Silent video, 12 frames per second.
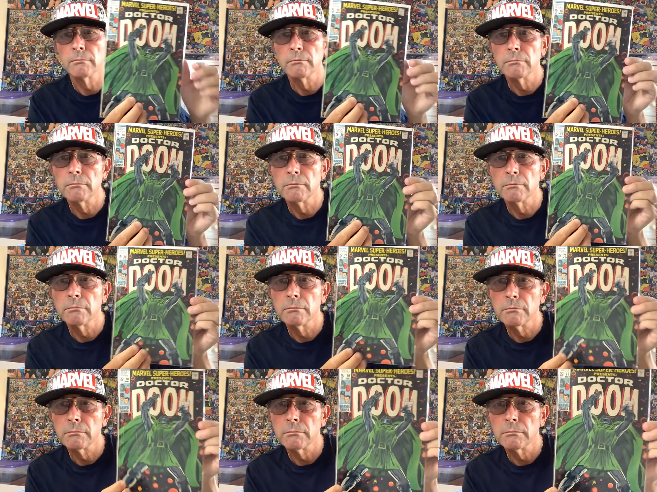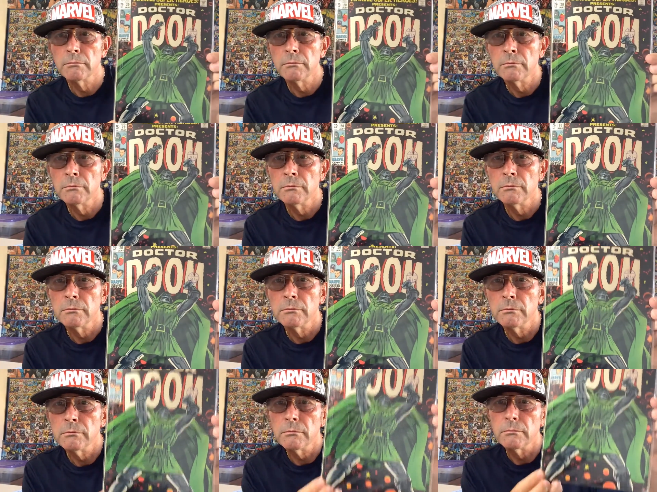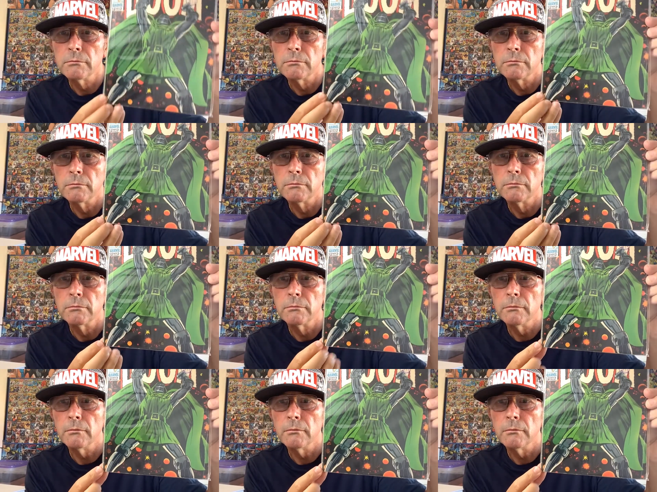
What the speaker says: Nobody speaks.